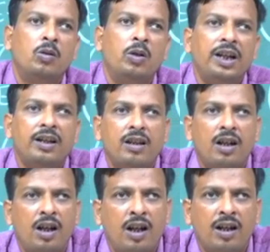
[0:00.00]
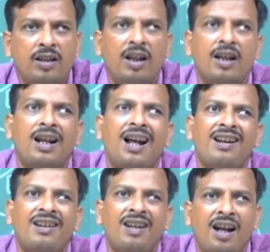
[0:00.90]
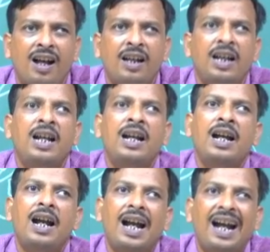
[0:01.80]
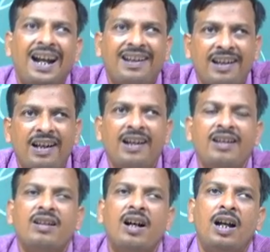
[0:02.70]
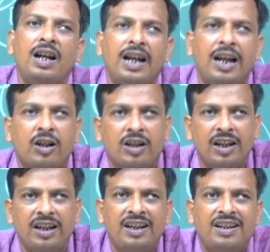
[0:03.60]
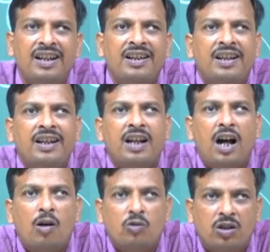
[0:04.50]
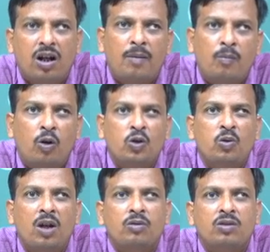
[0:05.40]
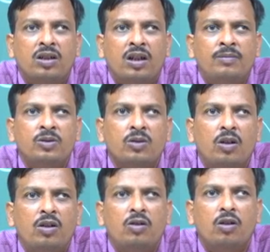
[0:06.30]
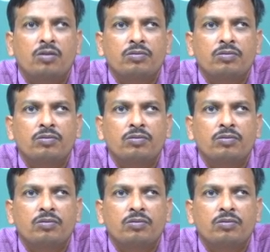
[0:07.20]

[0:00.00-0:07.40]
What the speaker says: whether the learner attain the intended outcome, module outcomes or not.